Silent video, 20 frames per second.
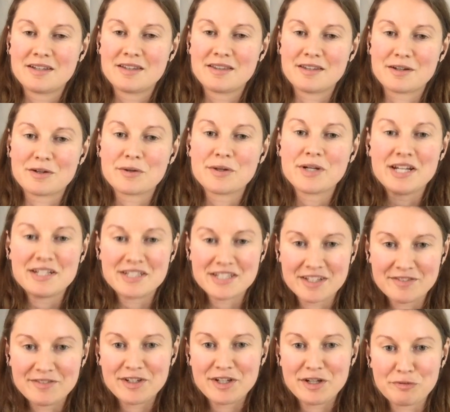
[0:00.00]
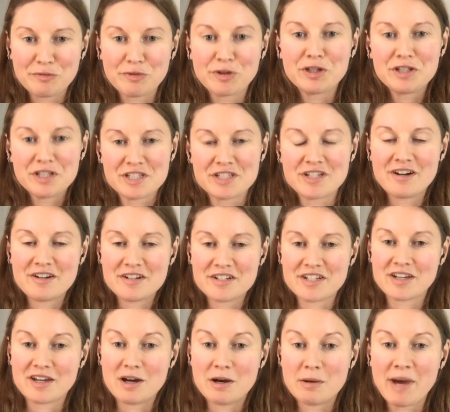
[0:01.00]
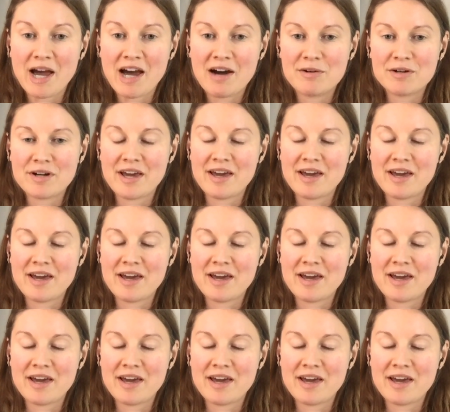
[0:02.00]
the creativity really start to come out